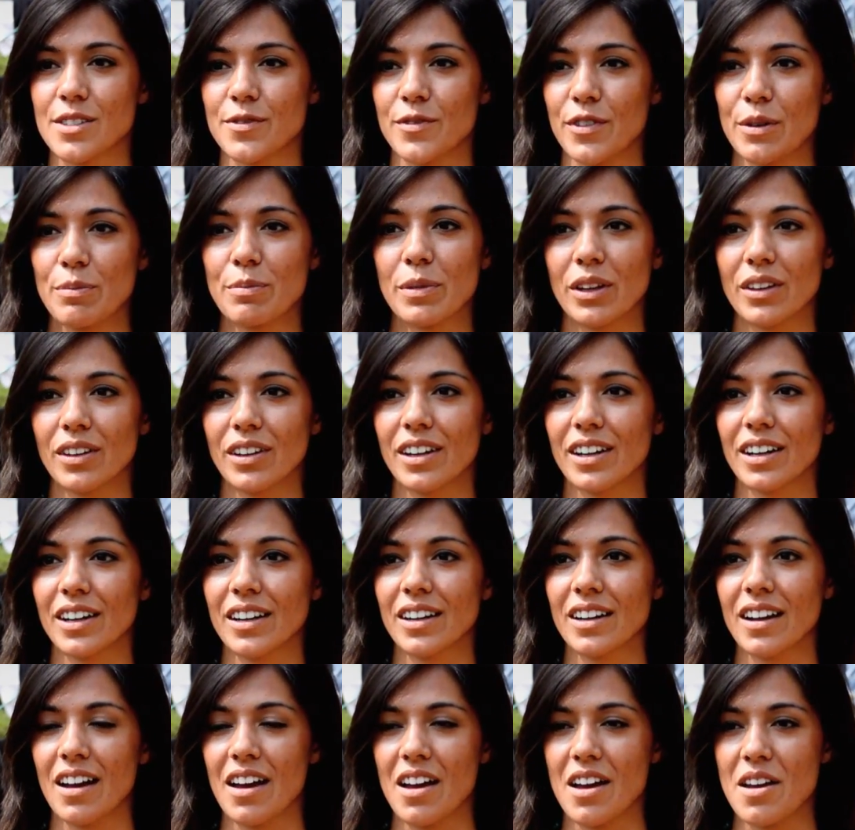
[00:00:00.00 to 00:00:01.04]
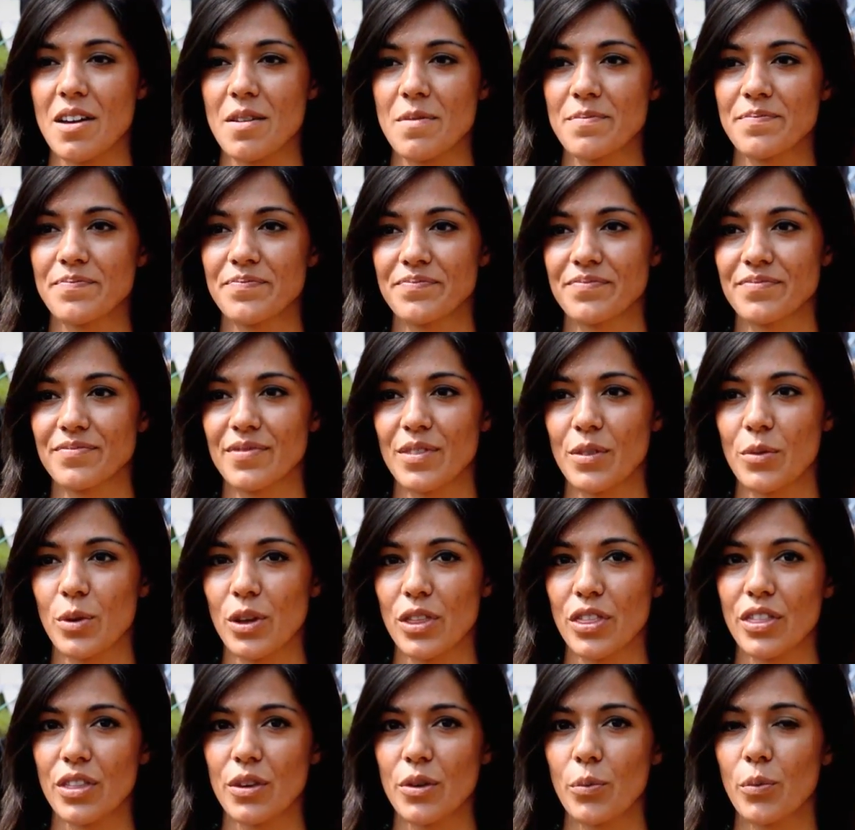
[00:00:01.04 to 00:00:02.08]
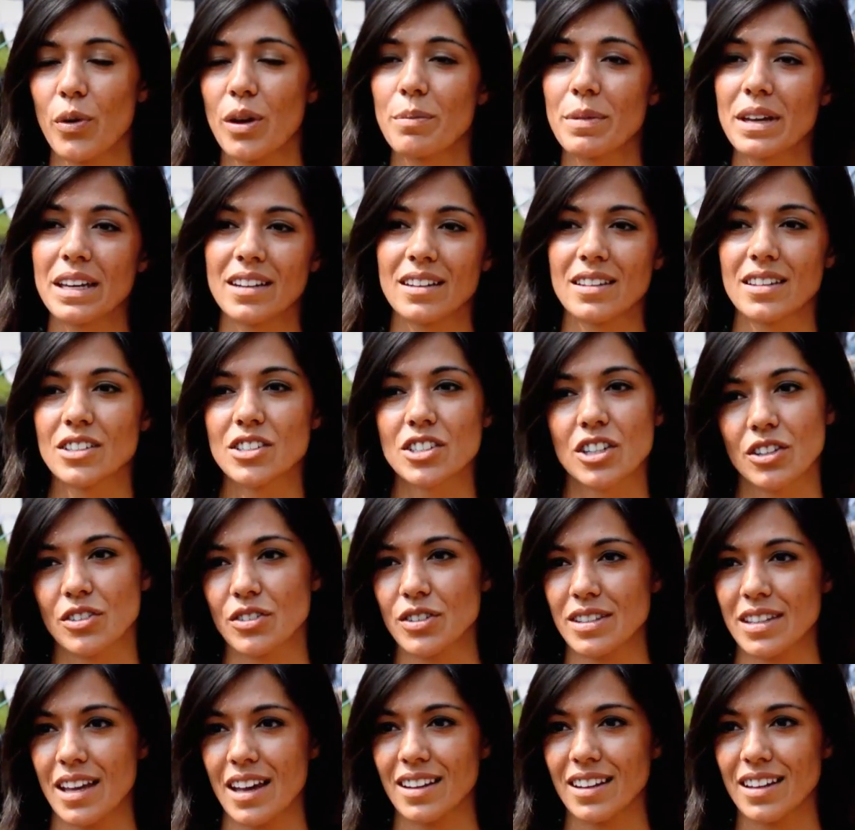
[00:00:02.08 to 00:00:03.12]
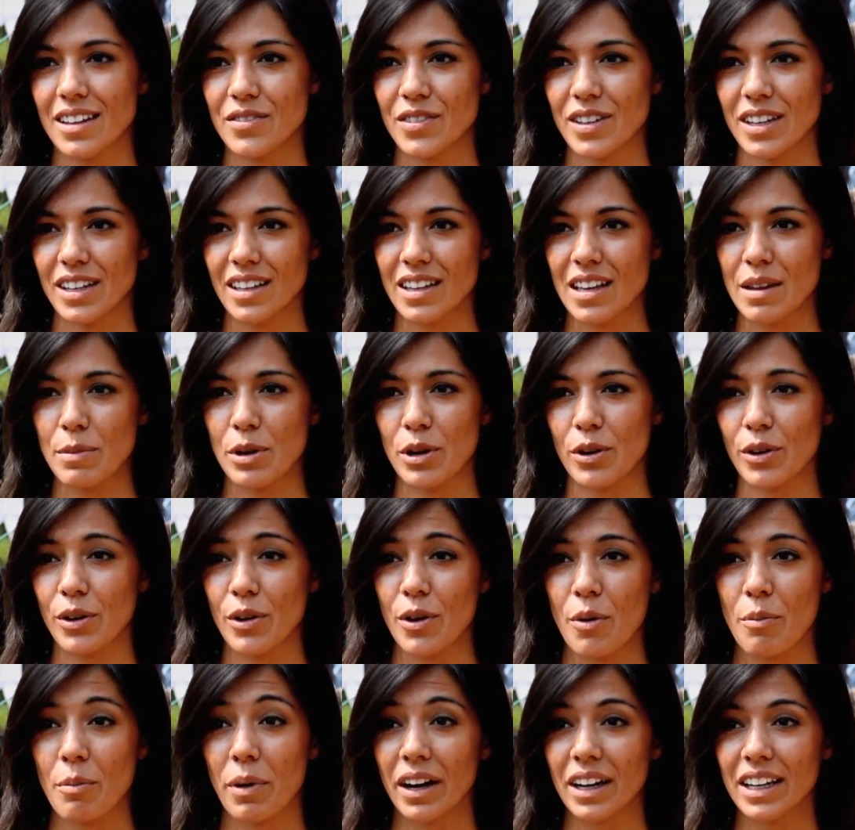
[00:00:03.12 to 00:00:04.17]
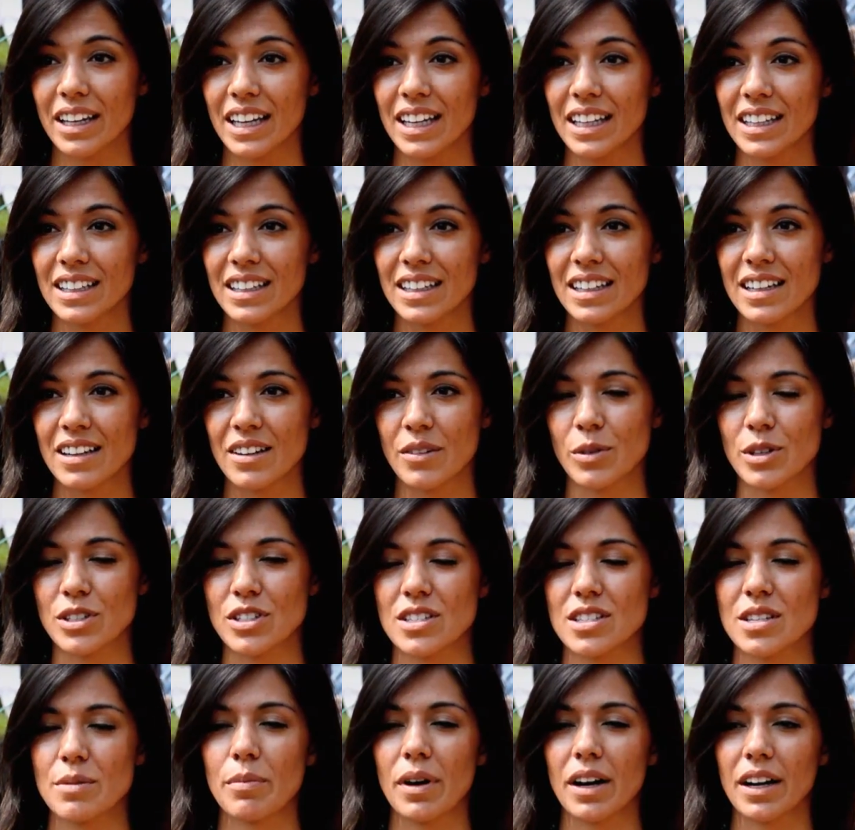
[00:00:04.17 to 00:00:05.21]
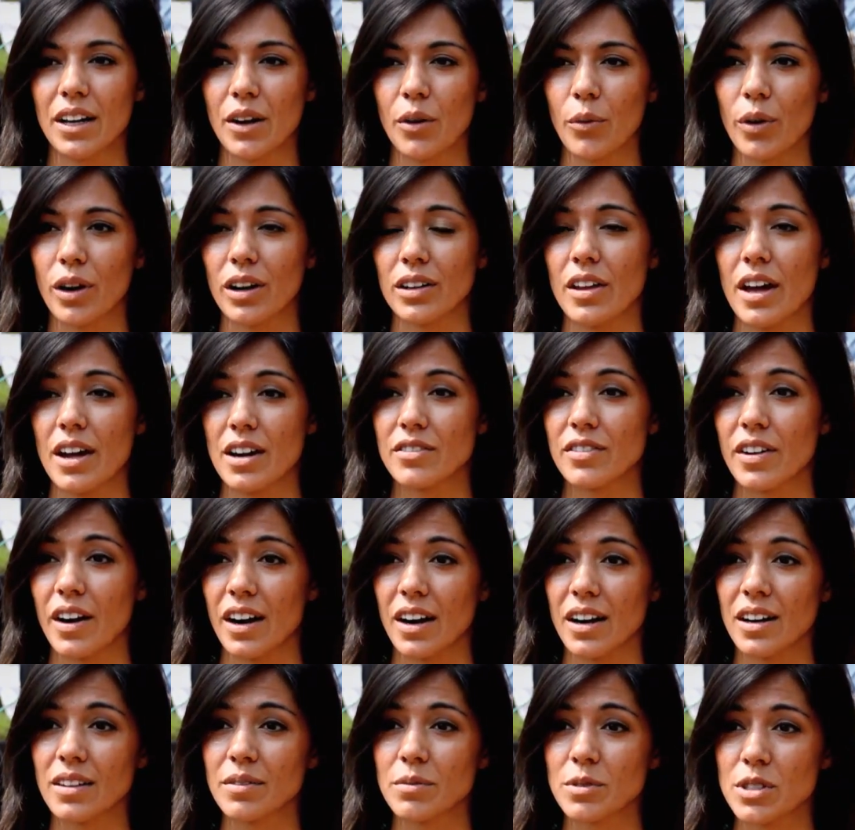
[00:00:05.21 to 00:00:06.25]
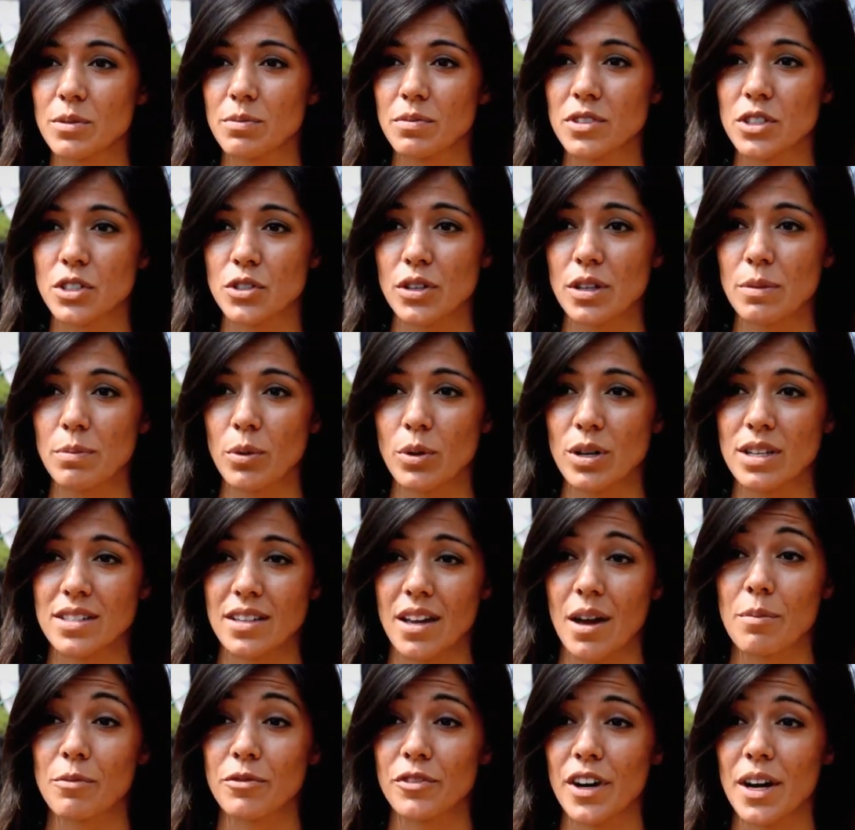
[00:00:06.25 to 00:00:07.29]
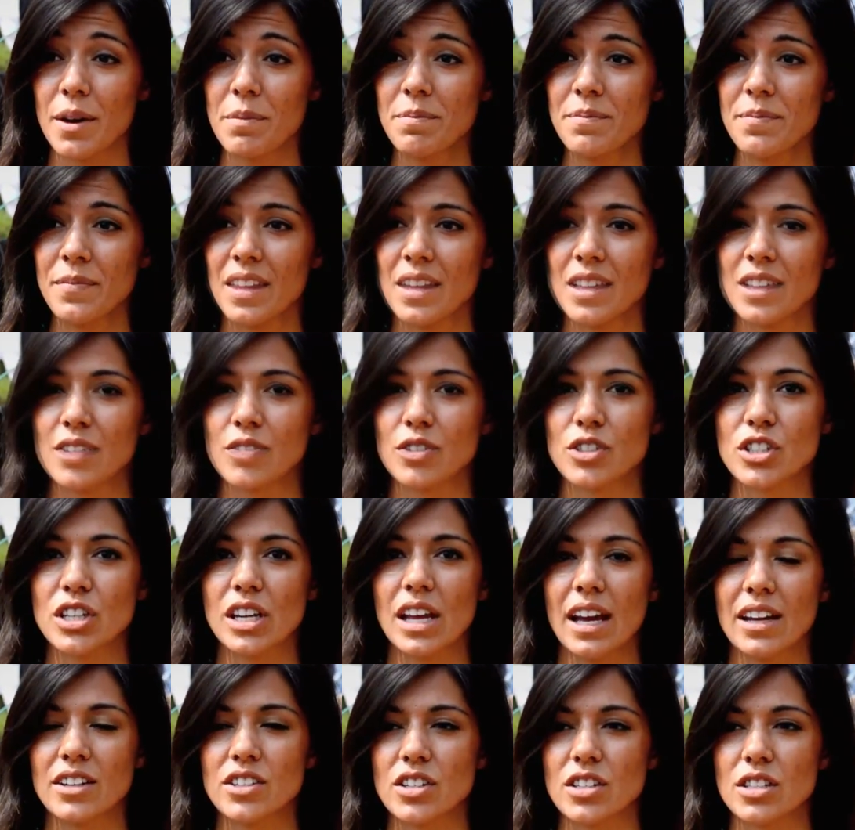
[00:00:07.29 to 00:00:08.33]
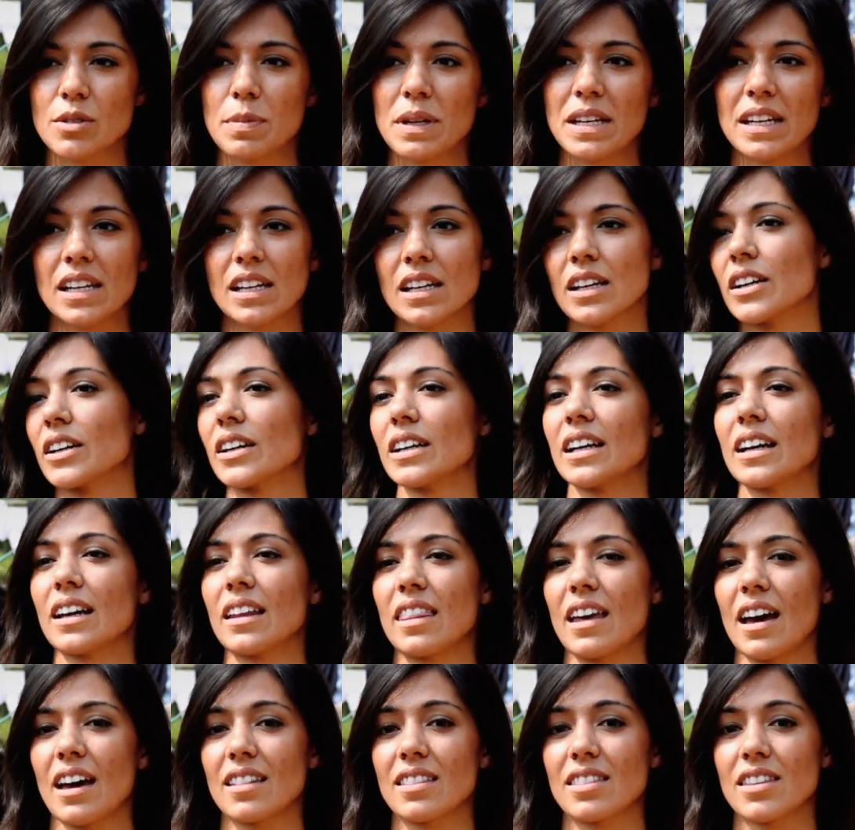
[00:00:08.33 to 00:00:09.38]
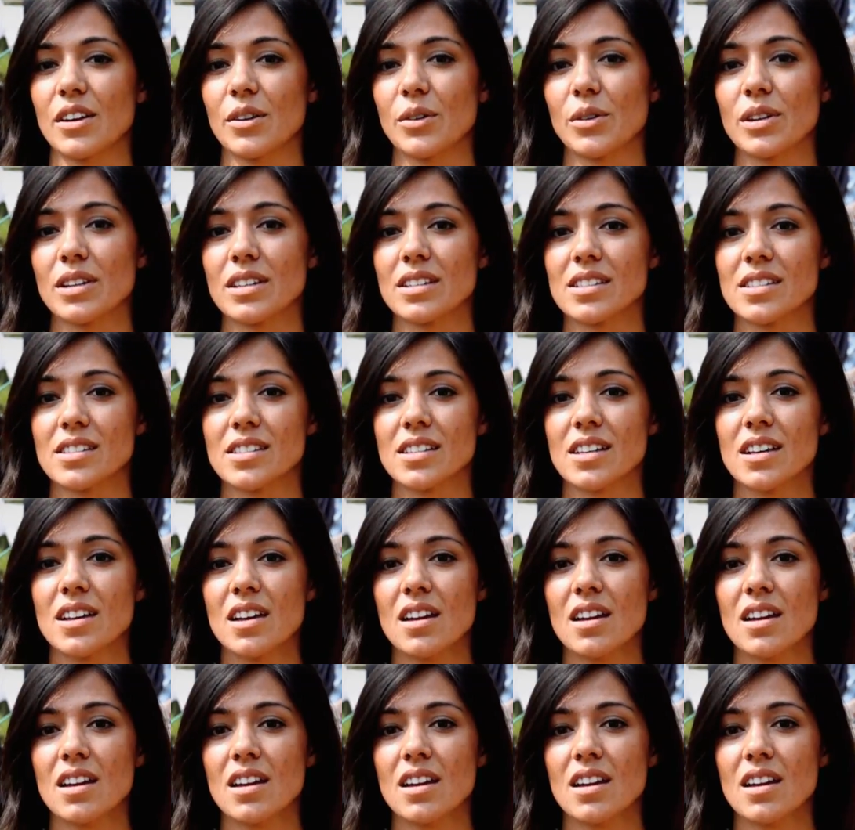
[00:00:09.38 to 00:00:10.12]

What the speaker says: familiar with the women and the children that live at Kim Il-sung Market, which is the market where a lot of our street boys come from. So she had just been hearing that there was